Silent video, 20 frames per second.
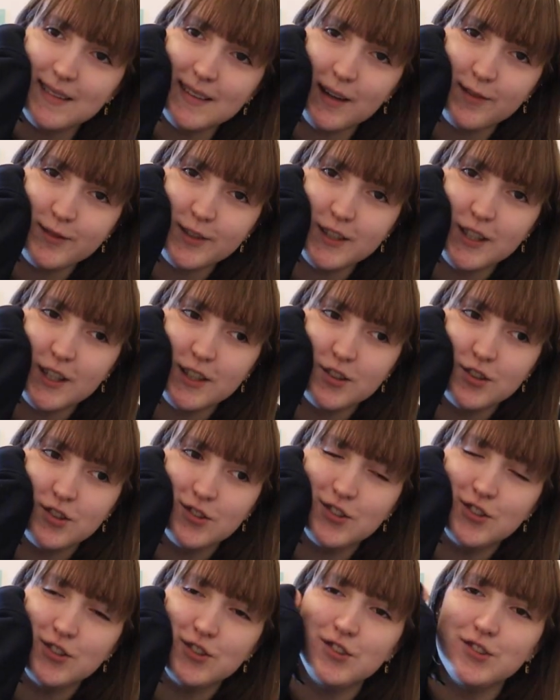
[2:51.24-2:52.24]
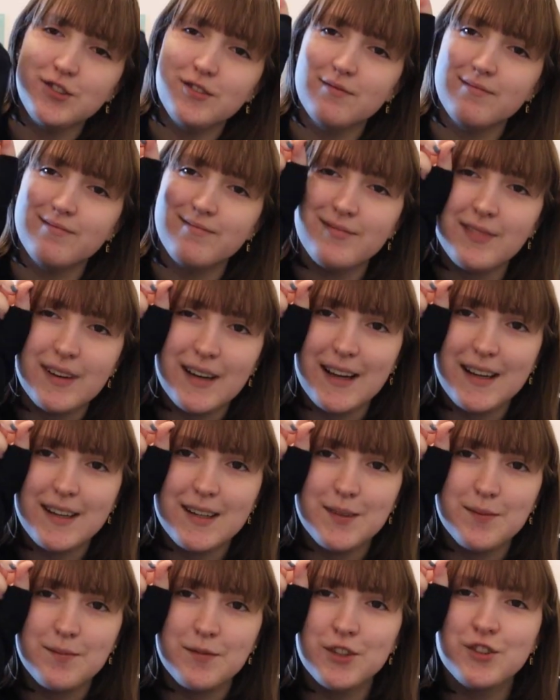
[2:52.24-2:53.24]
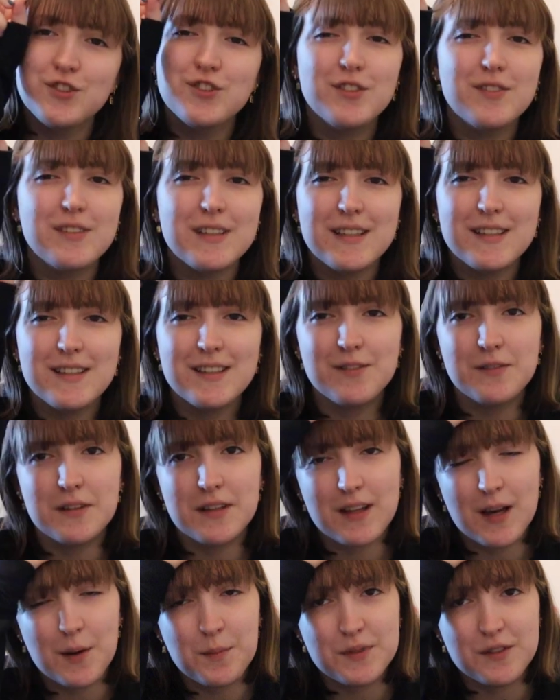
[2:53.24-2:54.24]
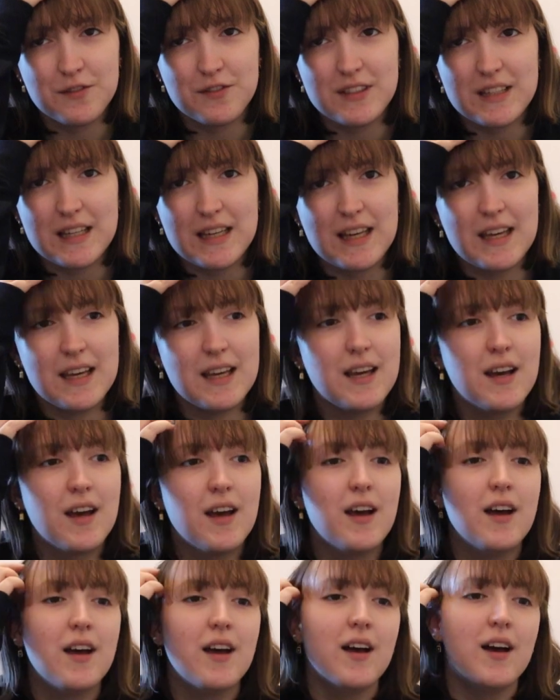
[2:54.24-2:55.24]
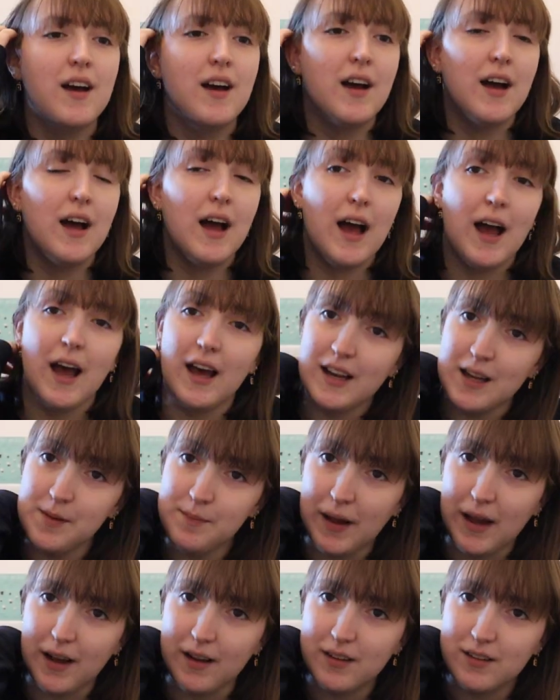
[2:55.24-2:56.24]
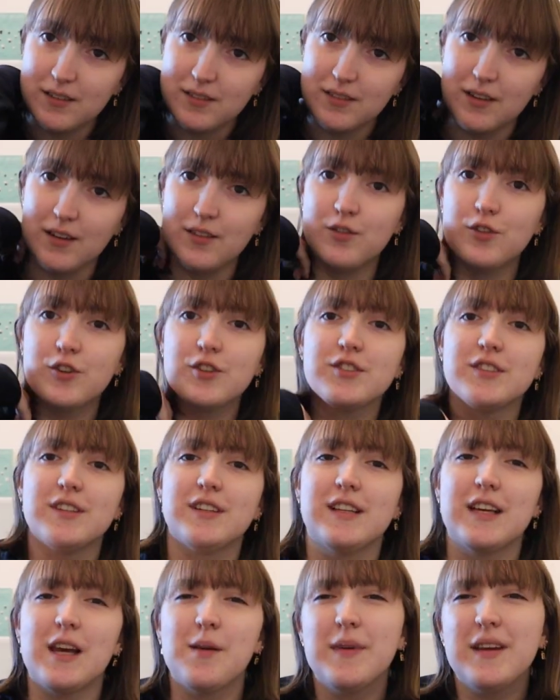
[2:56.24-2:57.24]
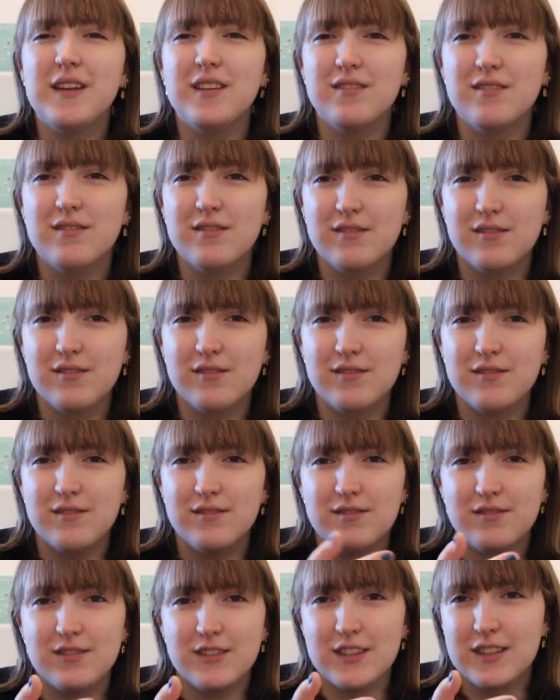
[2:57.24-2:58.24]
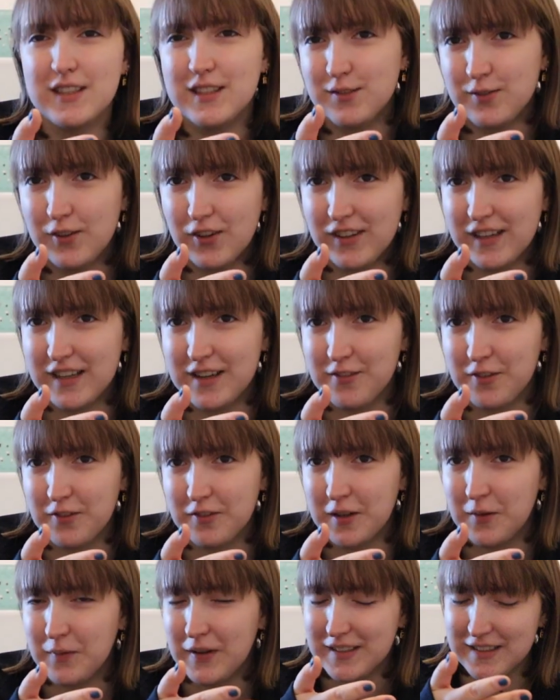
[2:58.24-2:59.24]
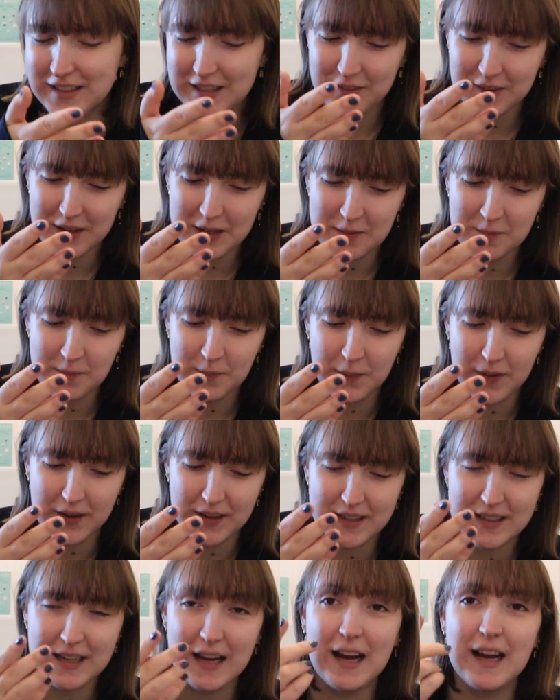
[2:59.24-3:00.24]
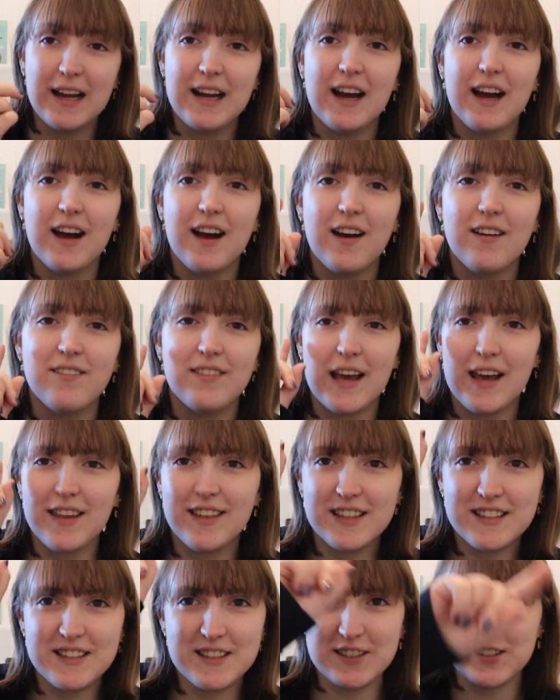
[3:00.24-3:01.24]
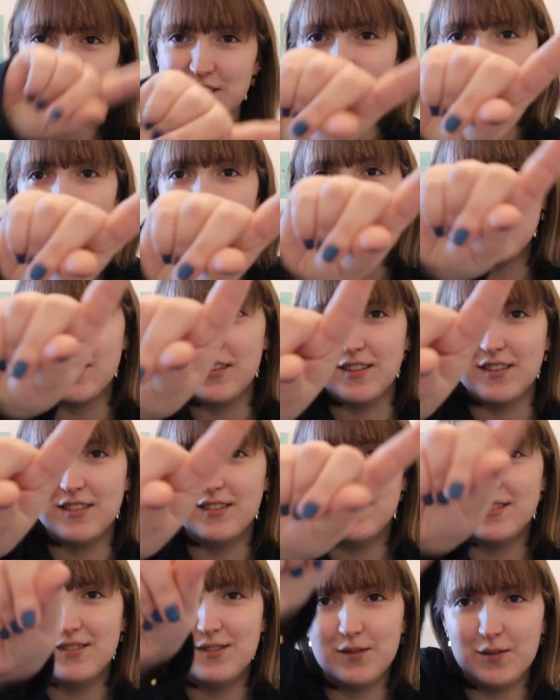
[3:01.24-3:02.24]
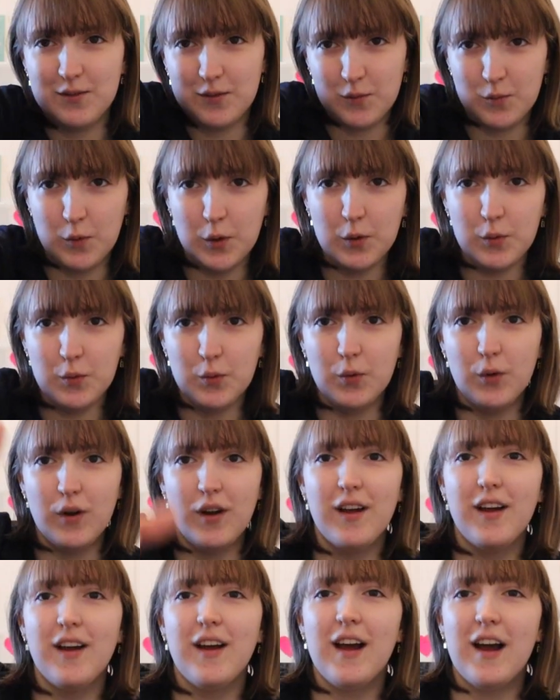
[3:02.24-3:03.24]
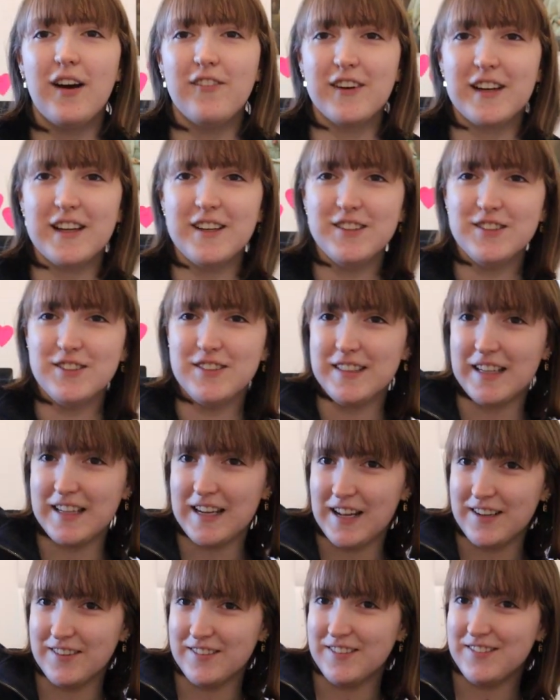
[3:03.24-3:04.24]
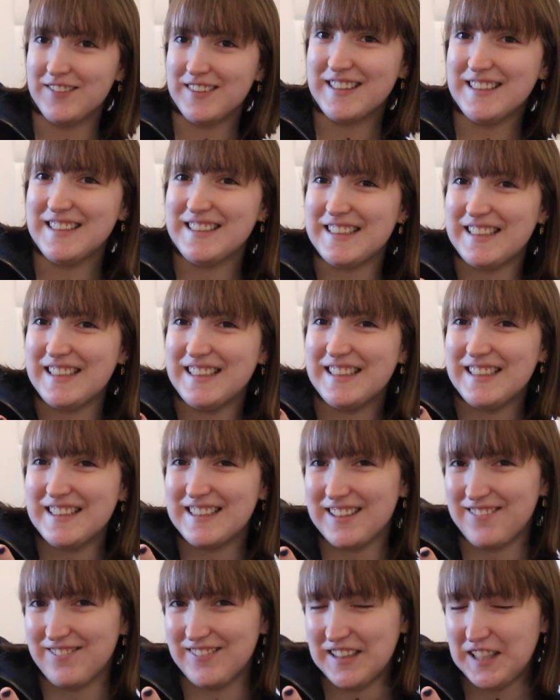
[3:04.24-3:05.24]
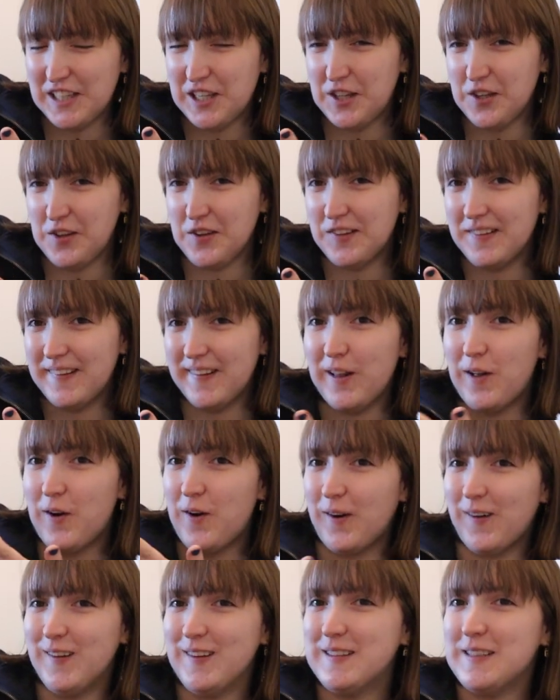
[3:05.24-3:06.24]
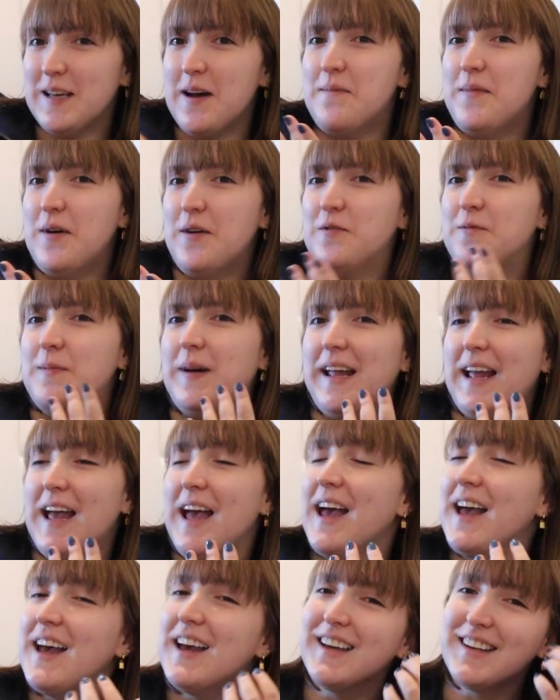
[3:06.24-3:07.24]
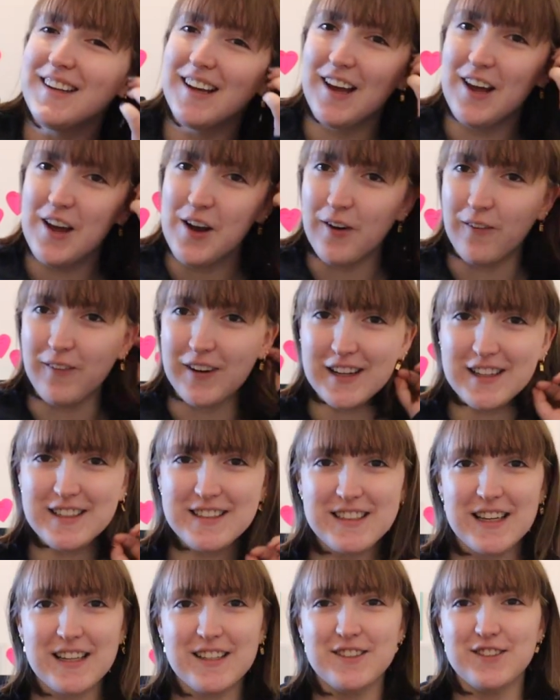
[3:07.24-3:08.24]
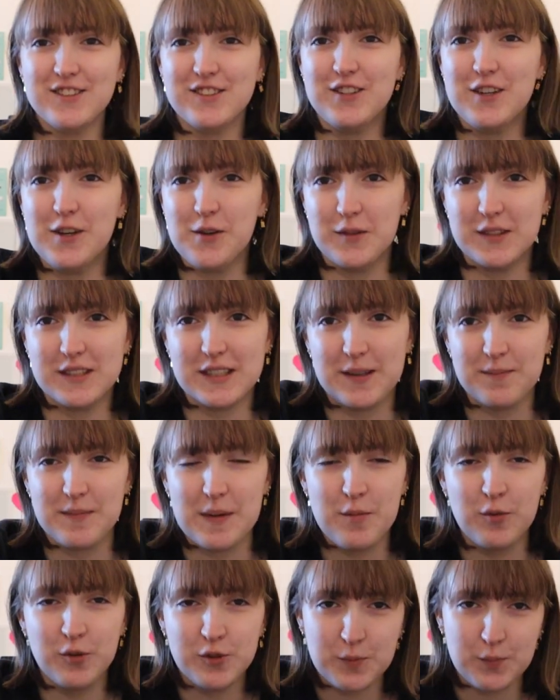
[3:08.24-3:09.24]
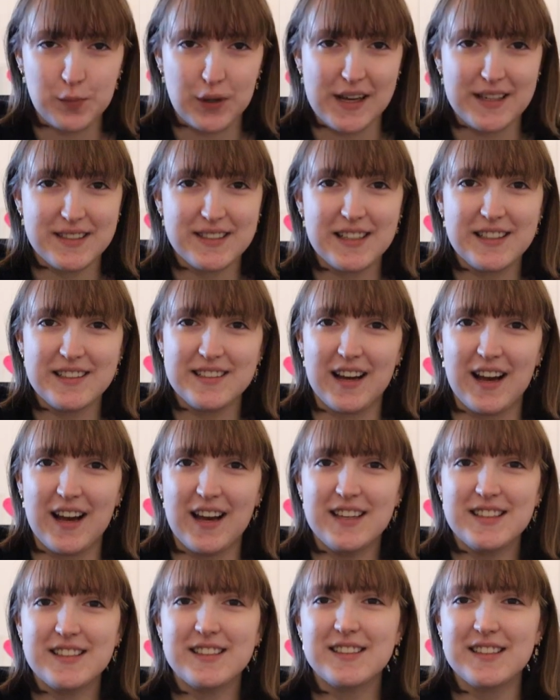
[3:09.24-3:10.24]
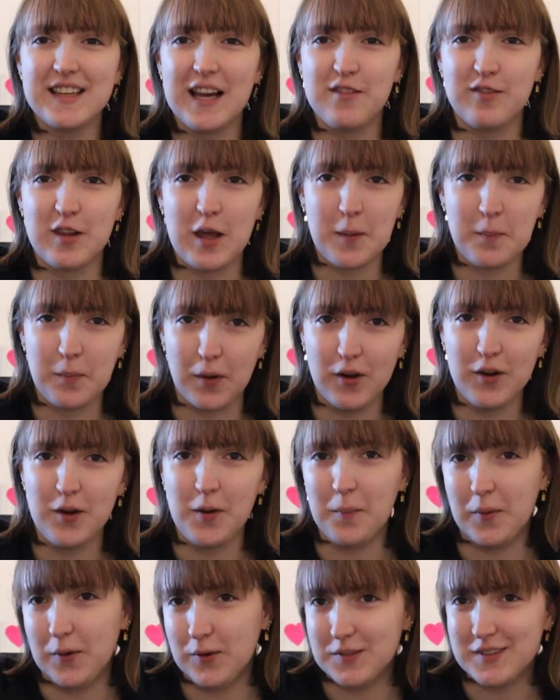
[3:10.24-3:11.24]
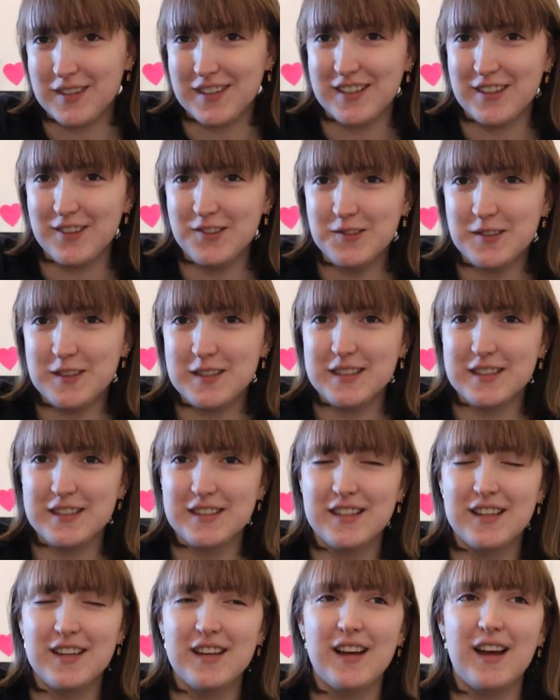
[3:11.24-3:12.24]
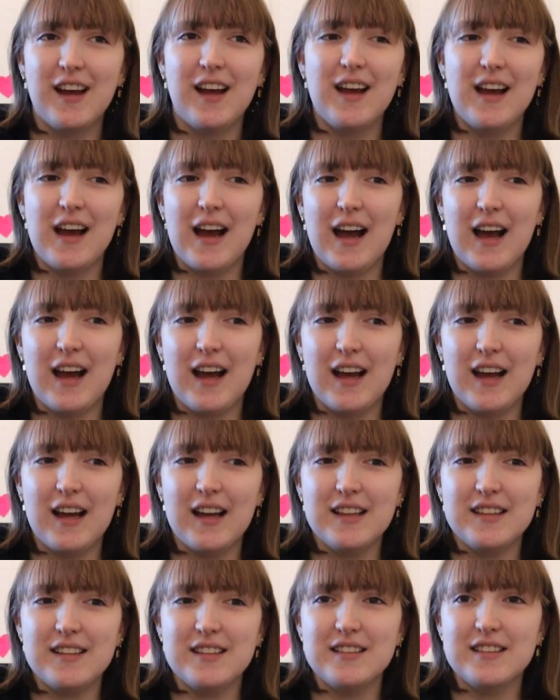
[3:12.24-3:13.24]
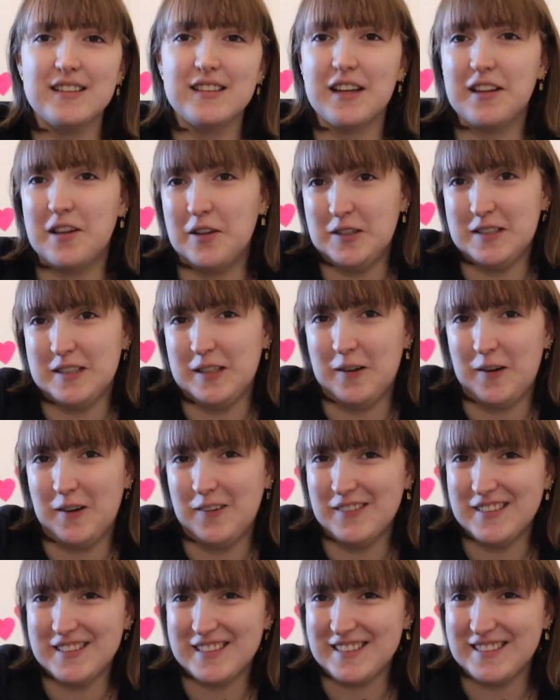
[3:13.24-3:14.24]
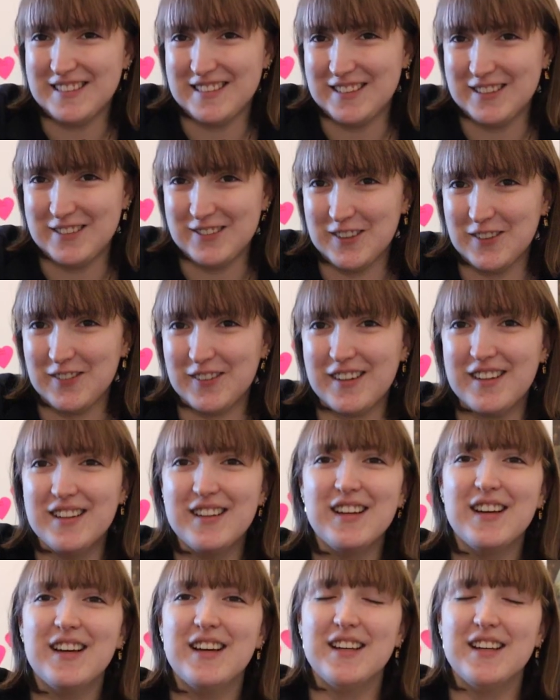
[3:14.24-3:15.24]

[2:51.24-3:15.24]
After lunch, I am rejuvenated with cups of tea and I'm back, unfortunately. I mean, to this vlog I never really went anywhere, but I have ethics is done. Woo! What I also did, I don't you can see these like really cute little hearts above my head. What I decided to do was like my most pressing tasks I've like put on post-it notes. And these little heart ones are just adorable.